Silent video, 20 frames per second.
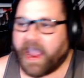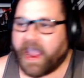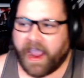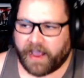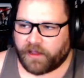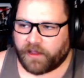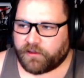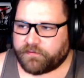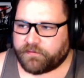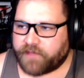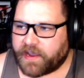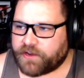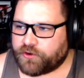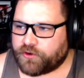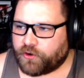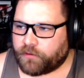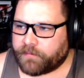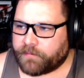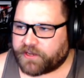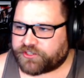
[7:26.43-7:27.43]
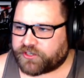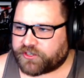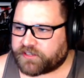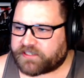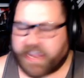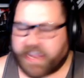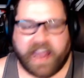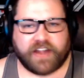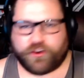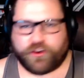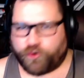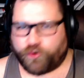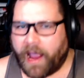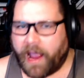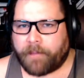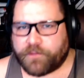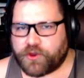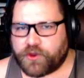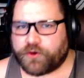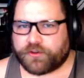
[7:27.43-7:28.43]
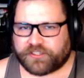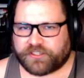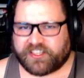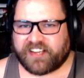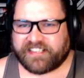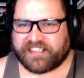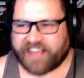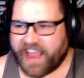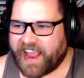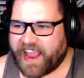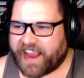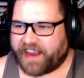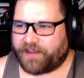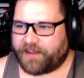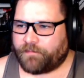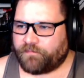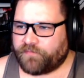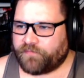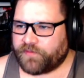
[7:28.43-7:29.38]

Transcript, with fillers: Elevate your emissions and grab yours today.